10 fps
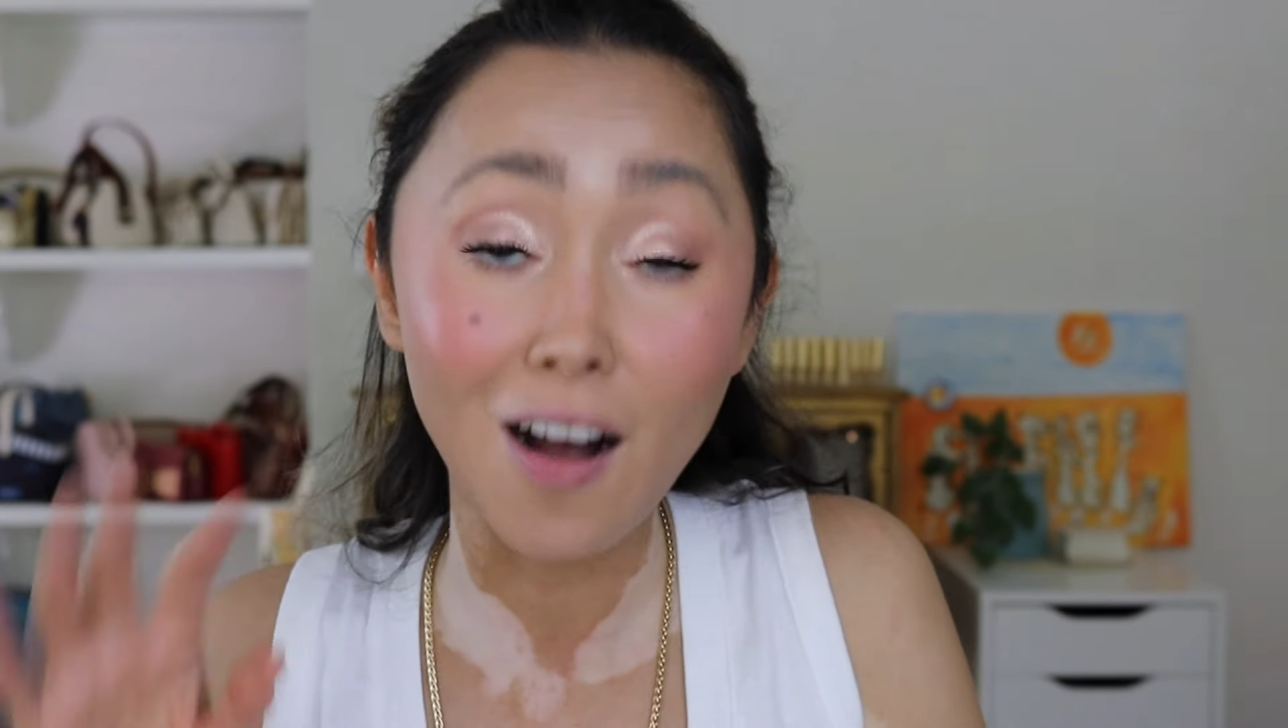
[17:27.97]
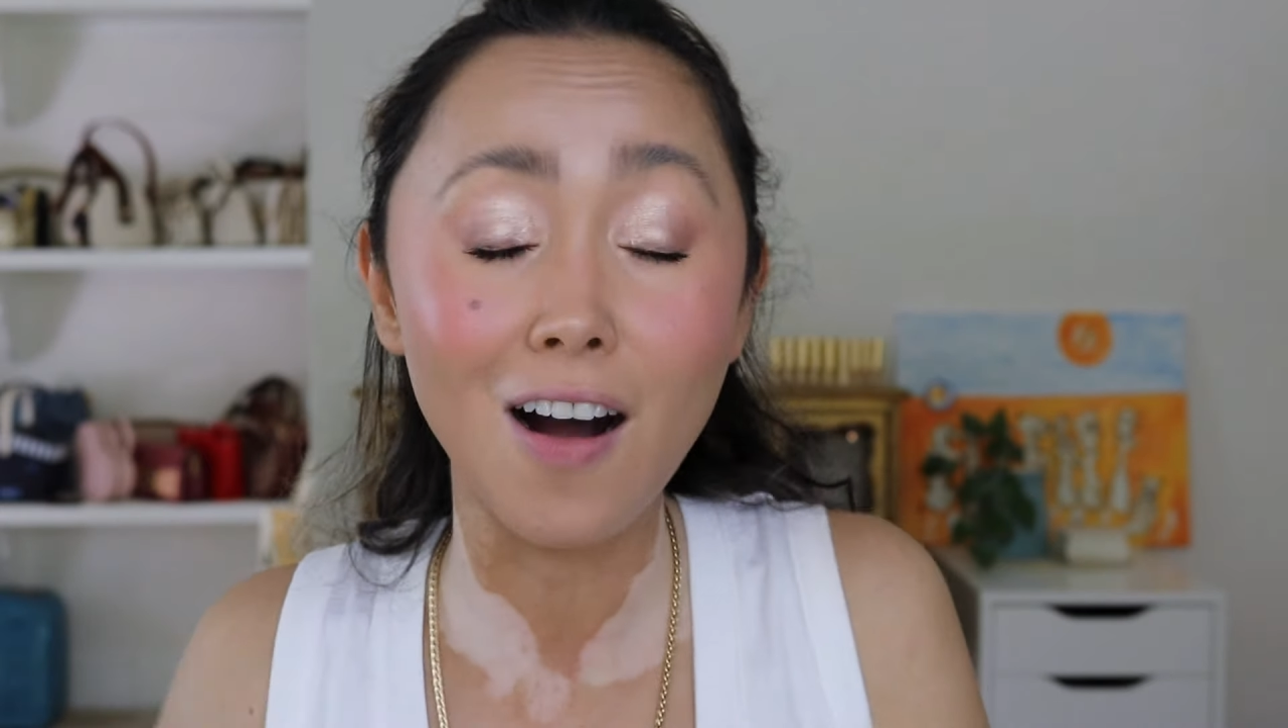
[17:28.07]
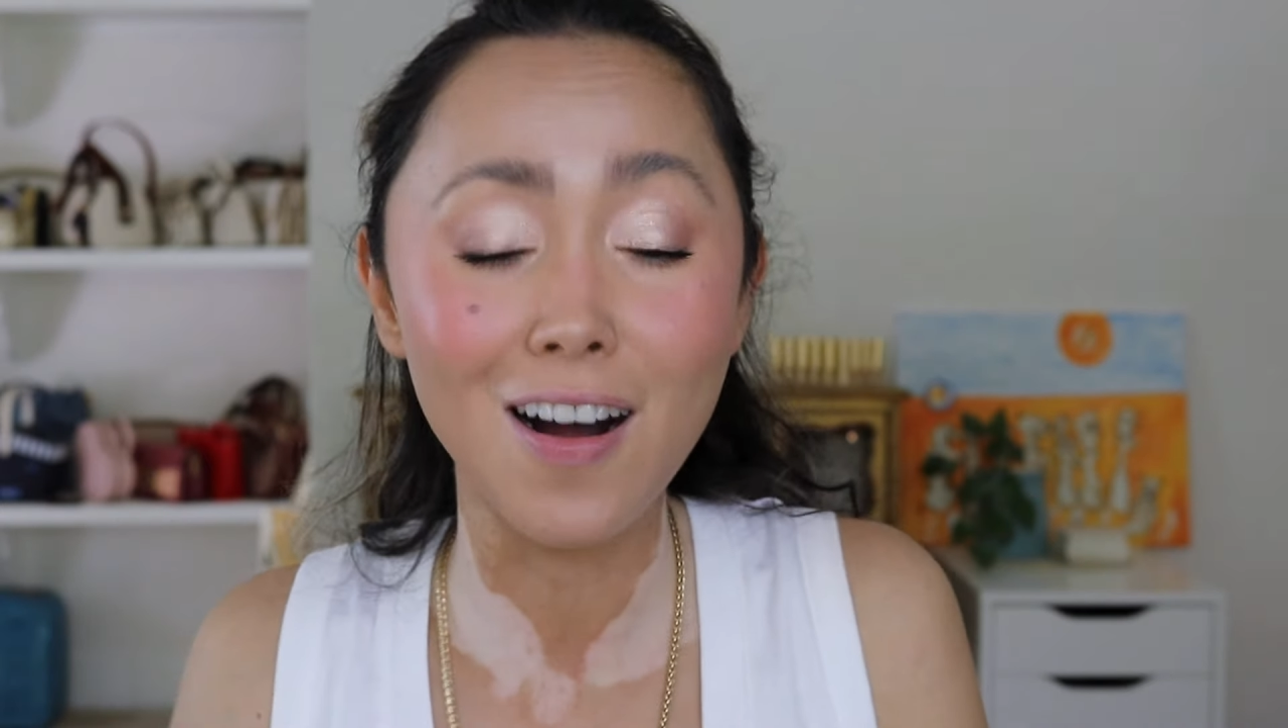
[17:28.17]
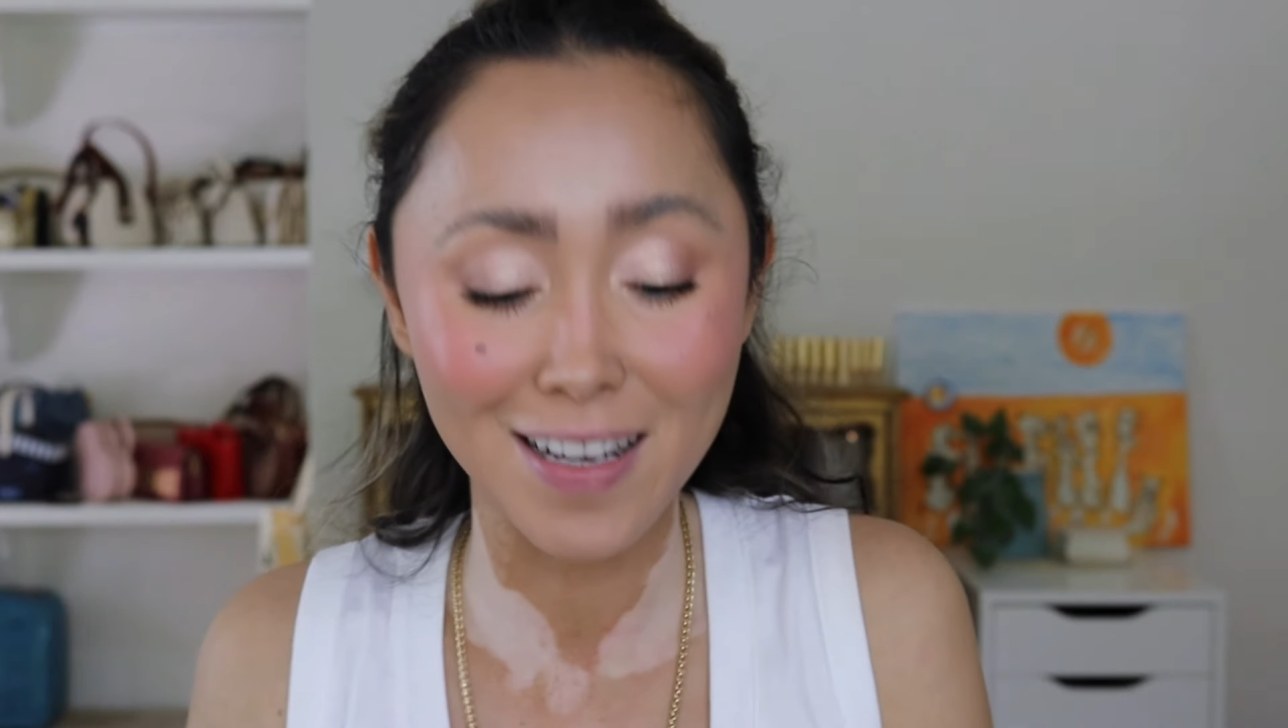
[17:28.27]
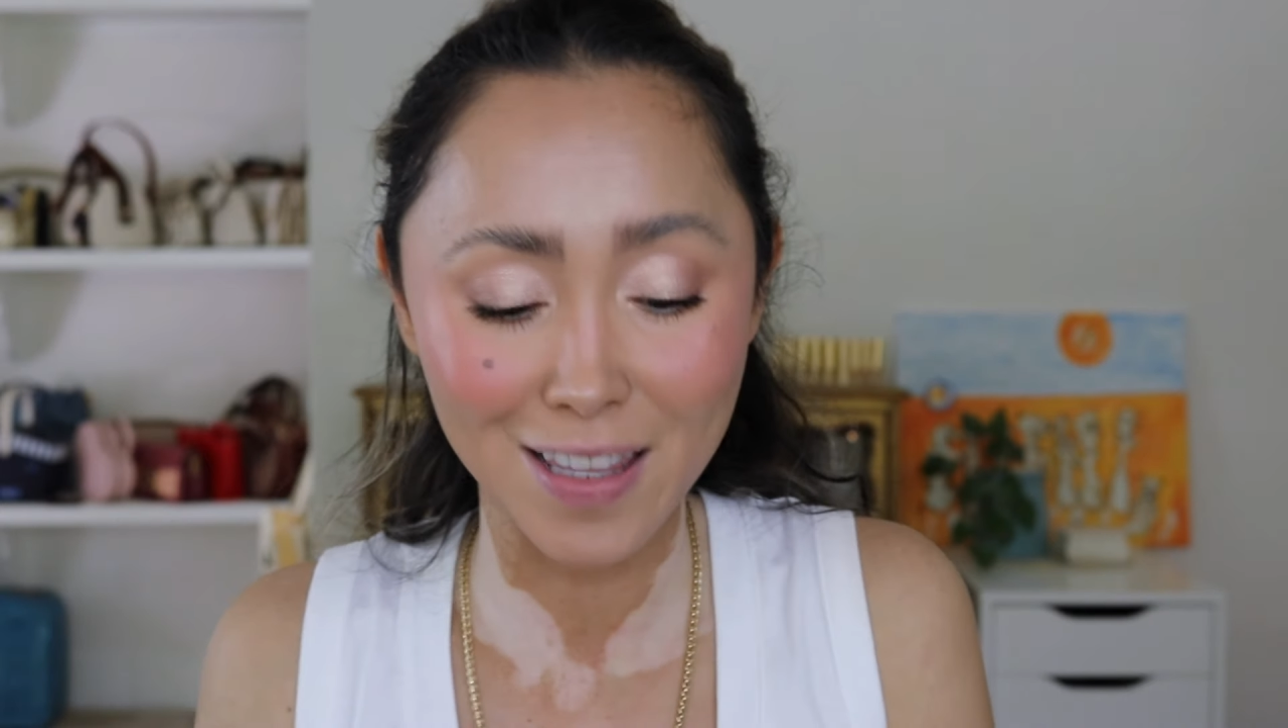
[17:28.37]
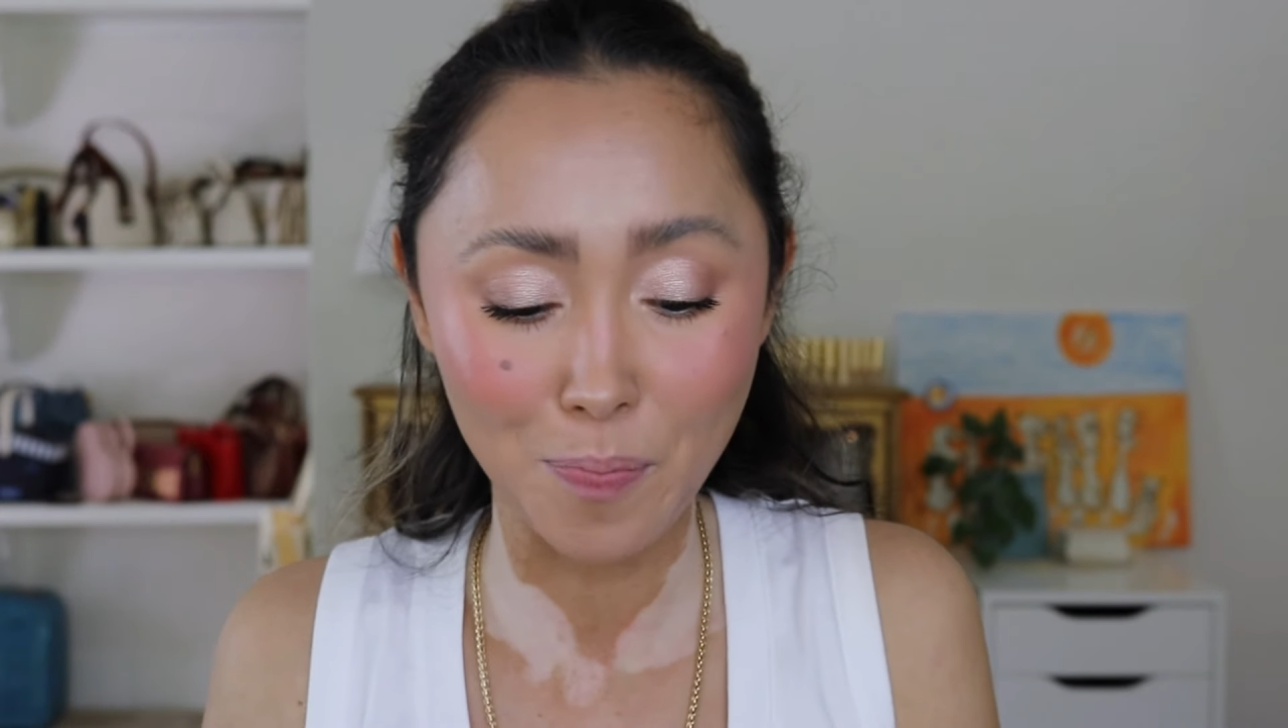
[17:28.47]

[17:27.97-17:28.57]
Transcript: on the